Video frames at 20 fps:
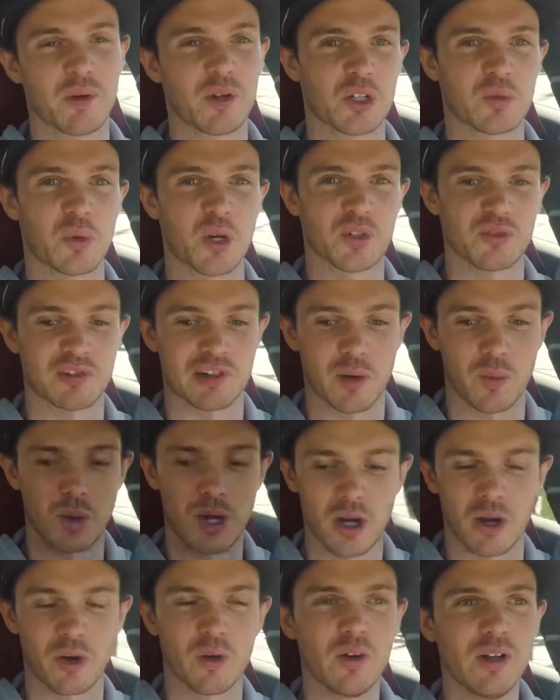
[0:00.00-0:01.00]
which works very
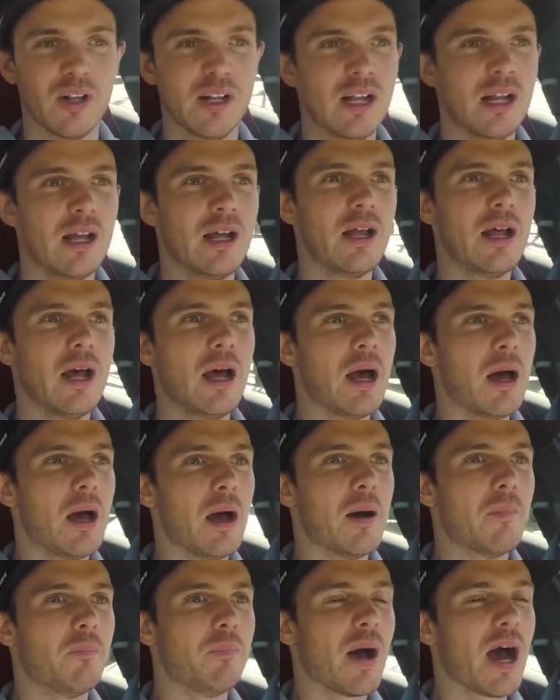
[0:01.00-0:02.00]
well.
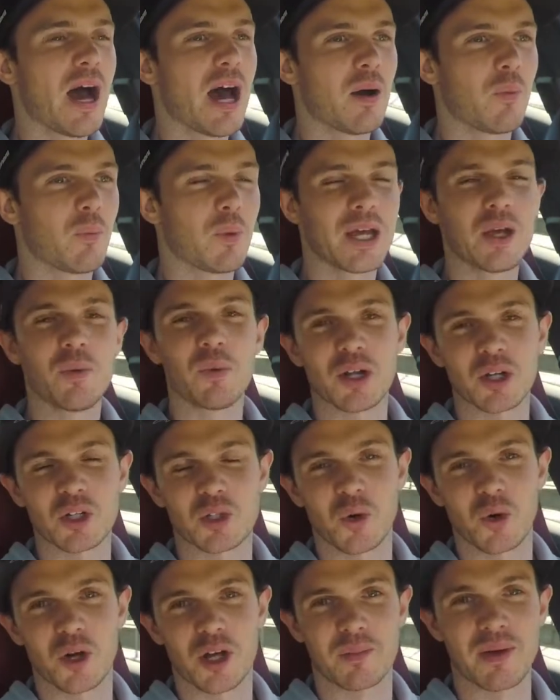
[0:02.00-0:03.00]
But we want to
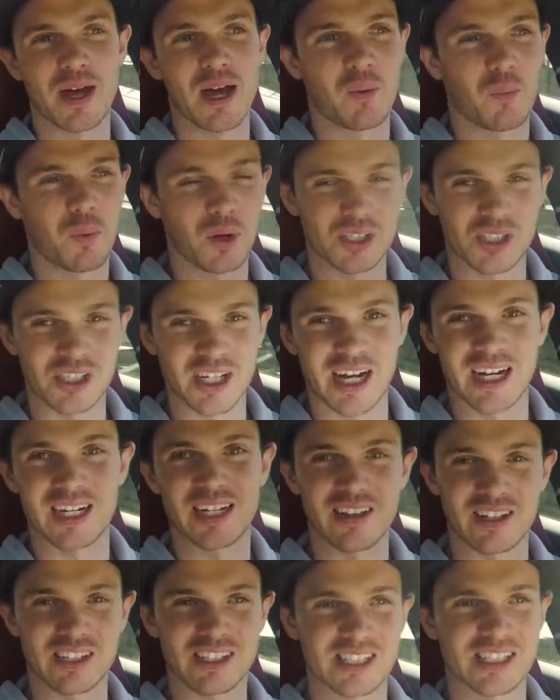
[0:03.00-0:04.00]
talk about what's
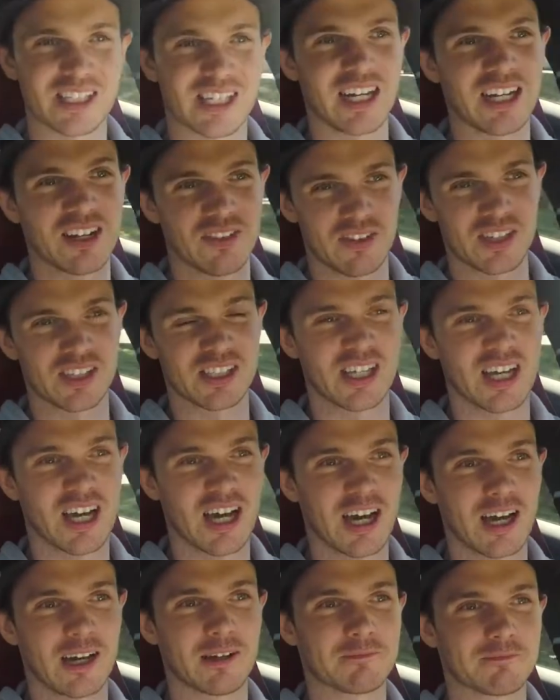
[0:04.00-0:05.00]
under the skin of this car.